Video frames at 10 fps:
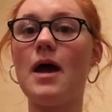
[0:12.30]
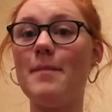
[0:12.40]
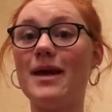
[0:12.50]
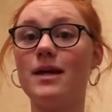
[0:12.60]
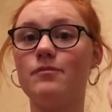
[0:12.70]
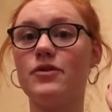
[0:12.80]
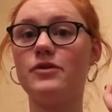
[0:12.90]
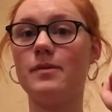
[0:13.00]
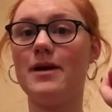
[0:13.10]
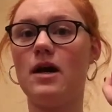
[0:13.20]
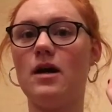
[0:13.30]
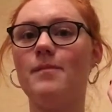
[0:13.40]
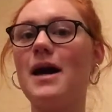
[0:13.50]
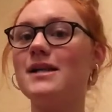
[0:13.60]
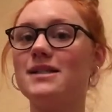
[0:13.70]
makeup bruise on my arm.
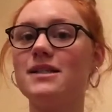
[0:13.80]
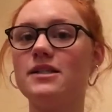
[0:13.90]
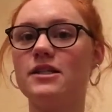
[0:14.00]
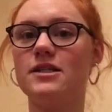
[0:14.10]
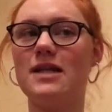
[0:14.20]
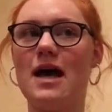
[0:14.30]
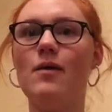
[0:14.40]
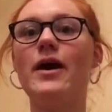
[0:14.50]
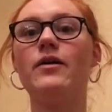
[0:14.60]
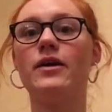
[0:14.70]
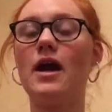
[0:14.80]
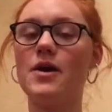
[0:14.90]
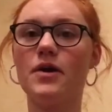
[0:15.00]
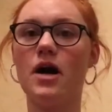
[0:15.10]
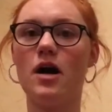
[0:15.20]
I did it just now, I
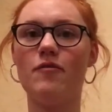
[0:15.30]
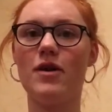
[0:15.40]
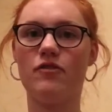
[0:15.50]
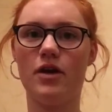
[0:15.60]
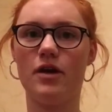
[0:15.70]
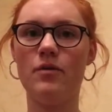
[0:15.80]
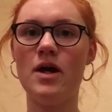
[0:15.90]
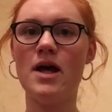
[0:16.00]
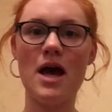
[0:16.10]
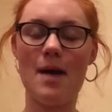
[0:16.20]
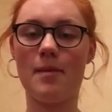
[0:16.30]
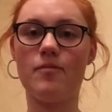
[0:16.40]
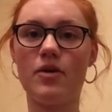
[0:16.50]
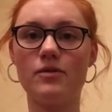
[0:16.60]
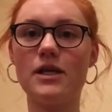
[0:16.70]
only got halfway through, and my
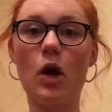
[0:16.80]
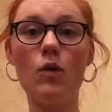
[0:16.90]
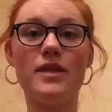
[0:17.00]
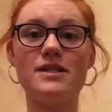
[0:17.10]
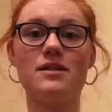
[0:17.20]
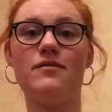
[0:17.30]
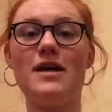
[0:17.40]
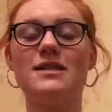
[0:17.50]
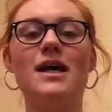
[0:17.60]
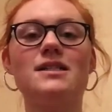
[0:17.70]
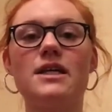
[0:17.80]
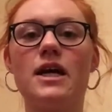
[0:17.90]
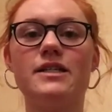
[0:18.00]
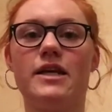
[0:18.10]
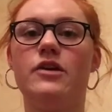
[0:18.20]
brother was like, oh, this is a fantastic
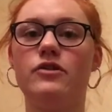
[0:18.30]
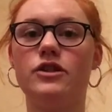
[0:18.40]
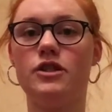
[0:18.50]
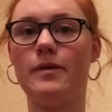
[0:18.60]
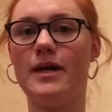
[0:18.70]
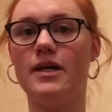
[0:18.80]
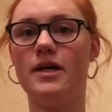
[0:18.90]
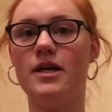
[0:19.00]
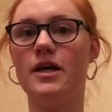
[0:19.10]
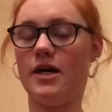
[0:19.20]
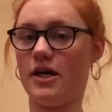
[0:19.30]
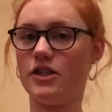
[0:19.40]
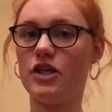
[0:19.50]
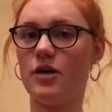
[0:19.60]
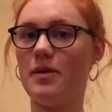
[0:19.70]
idea, you should do it and
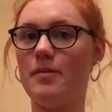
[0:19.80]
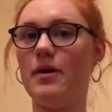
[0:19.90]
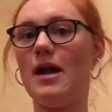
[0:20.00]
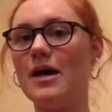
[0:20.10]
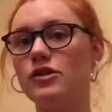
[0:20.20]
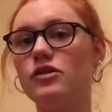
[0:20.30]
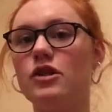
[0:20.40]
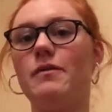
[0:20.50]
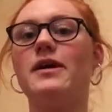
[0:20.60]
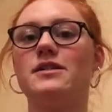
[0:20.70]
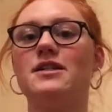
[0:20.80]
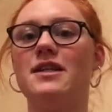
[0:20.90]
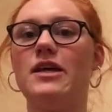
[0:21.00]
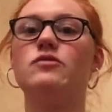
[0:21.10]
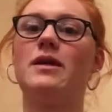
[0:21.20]
show people as you do it, just in
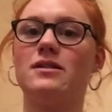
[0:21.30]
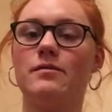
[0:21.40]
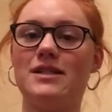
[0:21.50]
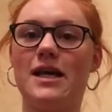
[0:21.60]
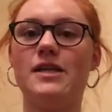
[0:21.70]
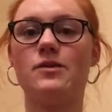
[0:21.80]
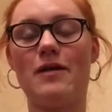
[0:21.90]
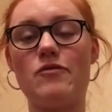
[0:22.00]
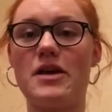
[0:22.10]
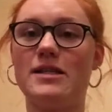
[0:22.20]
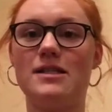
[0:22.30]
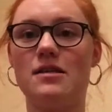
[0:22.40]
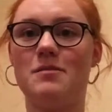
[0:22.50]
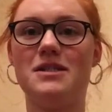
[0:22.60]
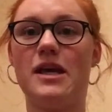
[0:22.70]
case you make some mistakes so everyone gets to see the
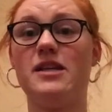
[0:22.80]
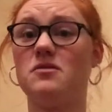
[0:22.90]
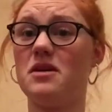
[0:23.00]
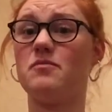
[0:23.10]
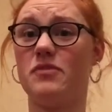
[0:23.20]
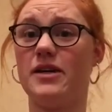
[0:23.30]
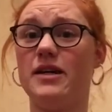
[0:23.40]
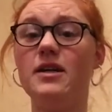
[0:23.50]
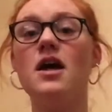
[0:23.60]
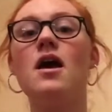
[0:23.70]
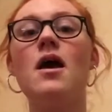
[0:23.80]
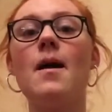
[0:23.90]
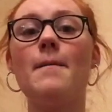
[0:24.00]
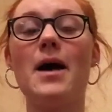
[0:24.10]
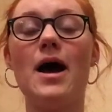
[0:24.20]
mistakes. I was like, brilliant.
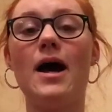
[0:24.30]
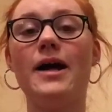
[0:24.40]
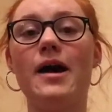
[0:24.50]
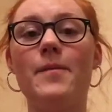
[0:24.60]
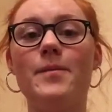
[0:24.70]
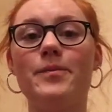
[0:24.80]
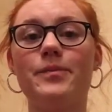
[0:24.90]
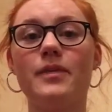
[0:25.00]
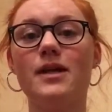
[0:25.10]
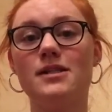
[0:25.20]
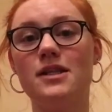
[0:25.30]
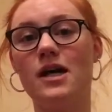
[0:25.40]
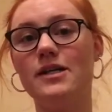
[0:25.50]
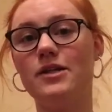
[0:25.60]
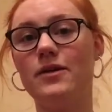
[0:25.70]
But I
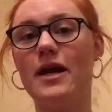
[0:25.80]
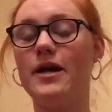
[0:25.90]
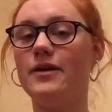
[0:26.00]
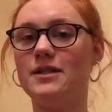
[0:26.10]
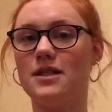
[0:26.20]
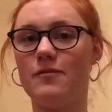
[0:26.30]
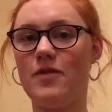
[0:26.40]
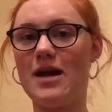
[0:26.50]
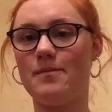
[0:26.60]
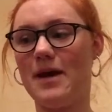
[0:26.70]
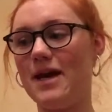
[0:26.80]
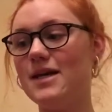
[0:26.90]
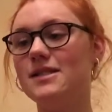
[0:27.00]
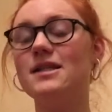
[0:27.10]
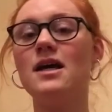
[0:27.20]
started doing it. I only did the red
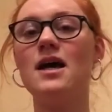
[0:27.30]
base.